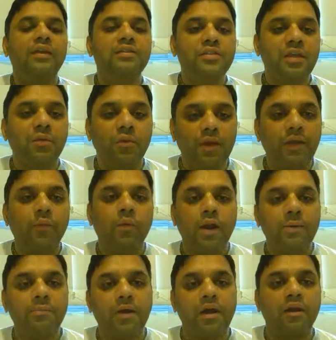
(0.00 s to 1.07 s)
We see
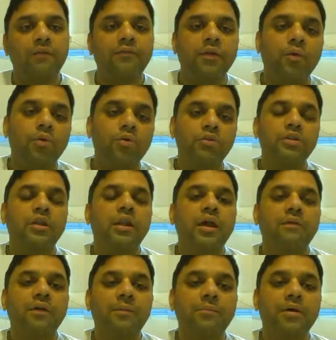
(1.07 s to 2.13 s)
only one part of the
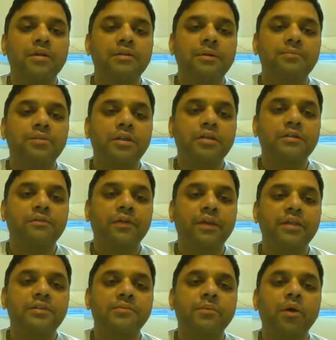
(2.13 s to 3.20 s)
ocean. Our perception
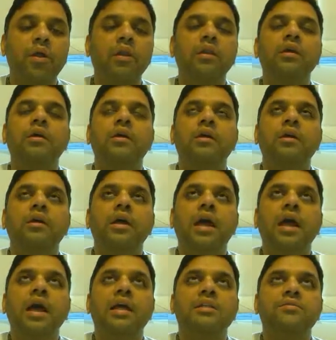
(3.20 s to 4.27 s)
is very small.
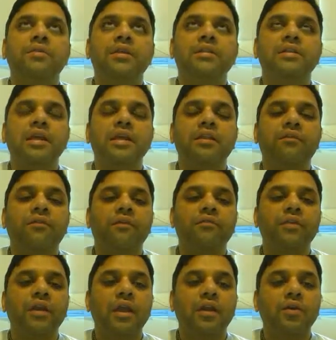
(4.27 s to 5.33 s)
As we see in
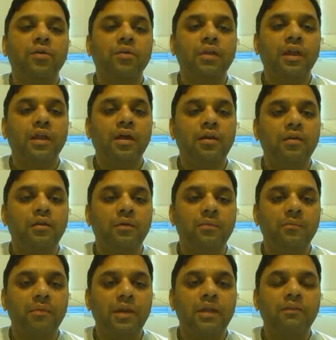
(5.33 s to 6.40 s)
the fifth canto, there
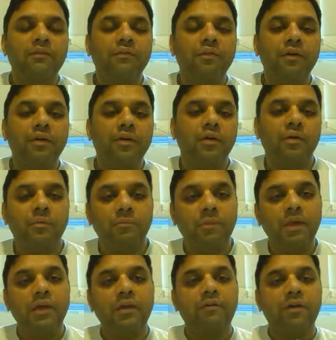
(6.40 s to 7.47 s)
are many
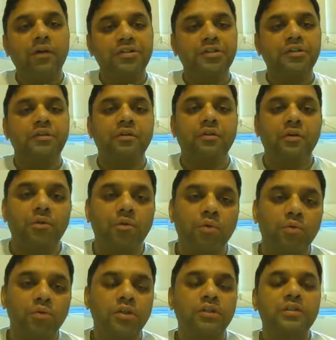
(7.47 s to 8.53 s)
bigger
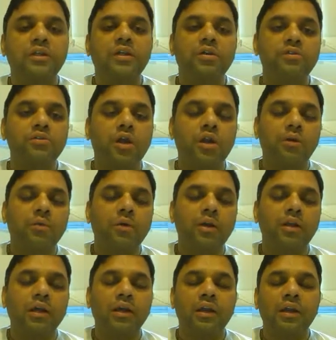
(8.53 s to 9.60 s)
oceans,
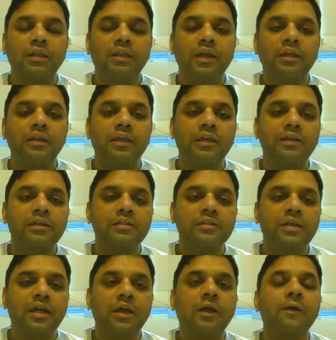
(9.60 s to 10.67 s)
salt water, and then
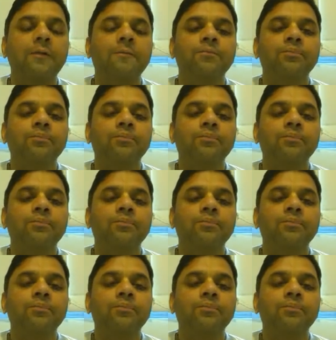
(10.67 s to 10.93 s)
there is